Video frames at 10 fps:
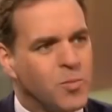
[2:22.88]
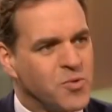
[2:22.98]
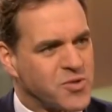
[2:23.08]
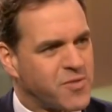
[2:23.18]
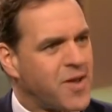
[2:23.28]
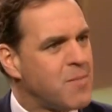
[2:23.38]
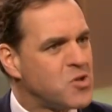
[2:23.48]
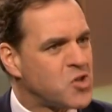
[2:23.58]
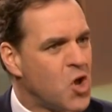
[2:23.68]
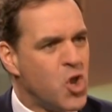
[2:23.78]
Europe was the
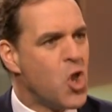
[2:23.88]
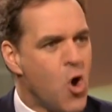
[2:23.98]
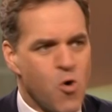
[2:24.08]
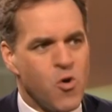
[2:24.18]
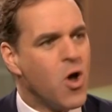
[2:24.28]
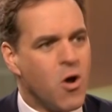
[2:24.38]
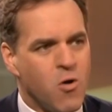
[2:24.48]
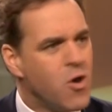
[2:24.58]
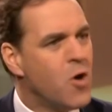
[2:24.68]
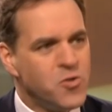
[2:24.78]
famous no,
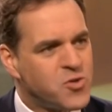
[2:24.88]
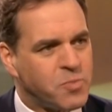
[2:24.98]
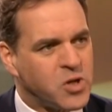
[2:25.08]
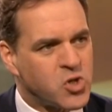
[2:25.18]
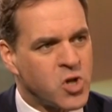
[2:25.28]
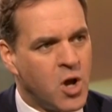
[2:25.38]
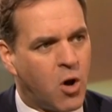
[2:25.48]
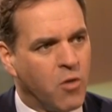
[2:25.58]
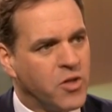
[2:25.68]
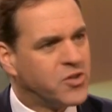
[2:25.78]
no, no speech
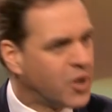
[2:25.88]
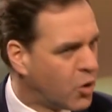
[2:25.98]
on Delors.